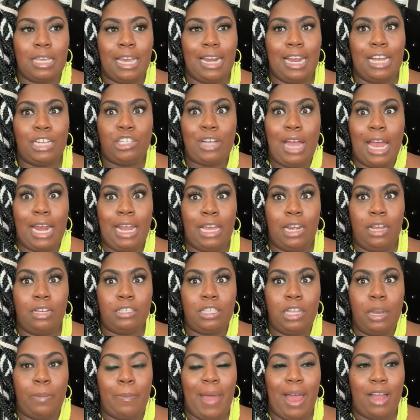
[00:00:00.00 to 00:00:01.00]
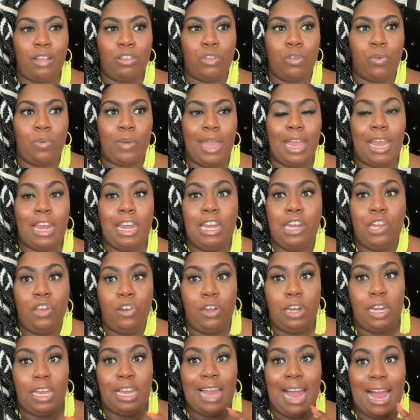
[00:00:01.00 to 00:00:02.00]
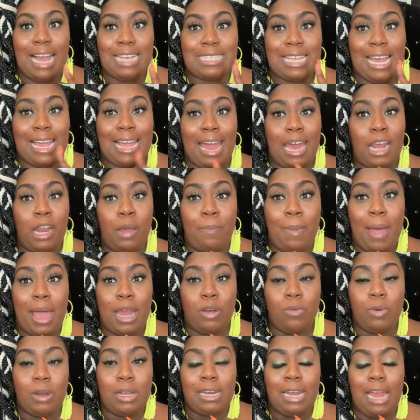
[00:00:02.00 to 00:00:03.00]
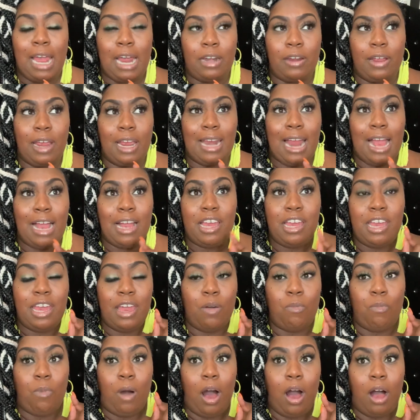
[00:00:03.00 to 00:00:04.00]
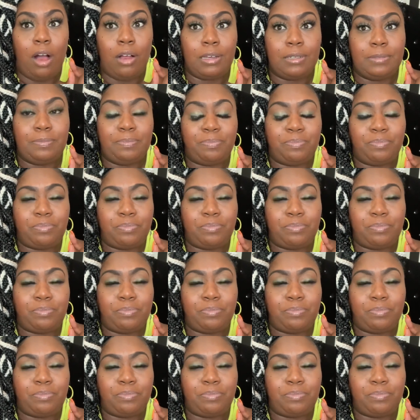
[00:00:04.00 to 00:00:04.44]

And I tried to get up to the bathroom. And literally, guys, I got up out the recliner and I couldn't walk.